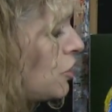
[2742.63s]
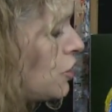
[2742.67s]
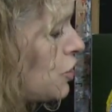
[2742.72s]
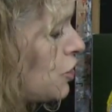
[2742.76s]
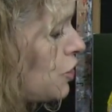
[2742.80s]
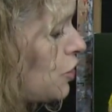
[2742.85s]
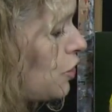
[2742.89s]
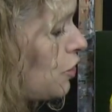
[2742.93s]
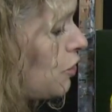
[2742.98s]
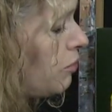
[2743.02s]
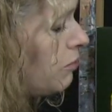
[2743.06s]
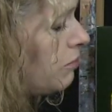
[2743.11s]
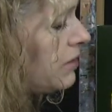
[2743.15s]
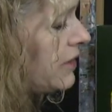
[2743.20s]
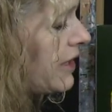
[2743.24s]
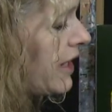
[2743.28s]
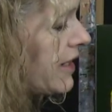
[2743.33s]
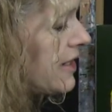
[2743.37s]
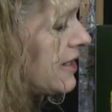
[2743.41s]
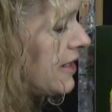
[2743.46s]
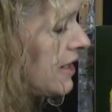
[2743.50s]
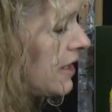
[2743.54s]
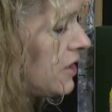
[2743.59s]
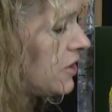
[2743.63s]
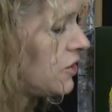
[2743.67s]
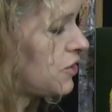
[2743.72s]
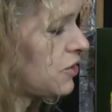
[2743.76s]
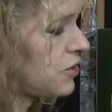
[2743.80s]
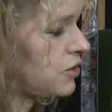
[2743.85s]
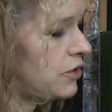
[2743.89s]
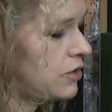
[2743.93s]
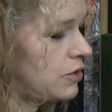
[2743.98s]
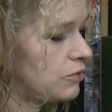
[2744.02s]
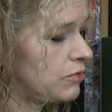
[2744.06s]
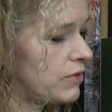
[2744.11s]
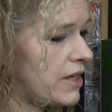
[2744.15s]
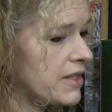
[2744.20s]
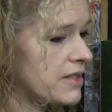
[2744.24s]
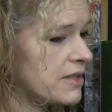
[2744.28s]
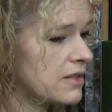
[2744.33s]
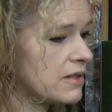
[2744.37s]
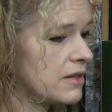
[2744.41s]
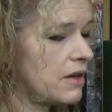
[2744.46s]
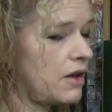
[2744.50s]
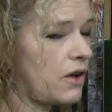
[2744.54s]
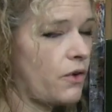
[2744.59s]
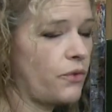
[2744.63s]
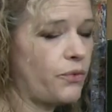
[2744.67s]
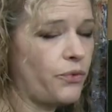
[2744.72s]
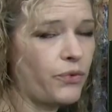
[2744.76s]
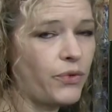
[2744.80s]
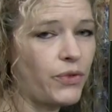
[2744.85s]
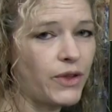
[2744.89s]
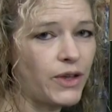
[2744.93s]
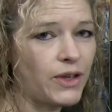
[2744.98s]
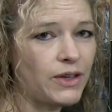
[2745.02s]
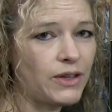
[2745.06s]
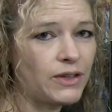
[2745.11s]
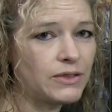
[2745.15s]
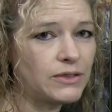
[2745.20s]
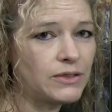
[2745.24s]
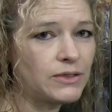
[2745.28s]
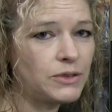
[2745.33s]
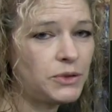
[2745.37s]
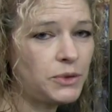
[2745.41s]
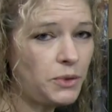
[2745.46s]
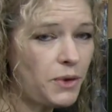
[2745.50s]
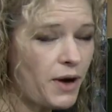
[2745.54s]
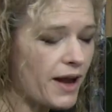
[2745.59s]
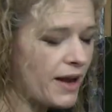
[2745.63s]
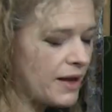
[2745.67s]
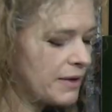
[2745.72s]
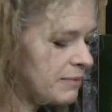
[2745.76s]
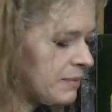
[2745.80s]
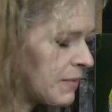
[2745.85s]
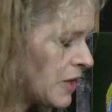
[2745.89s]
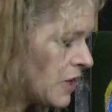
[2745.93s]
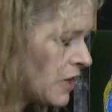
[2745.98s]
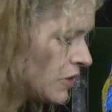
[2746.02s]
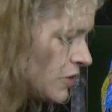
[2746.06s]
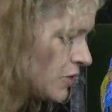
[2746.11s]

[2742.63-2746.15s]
to blend into the rest of the gray.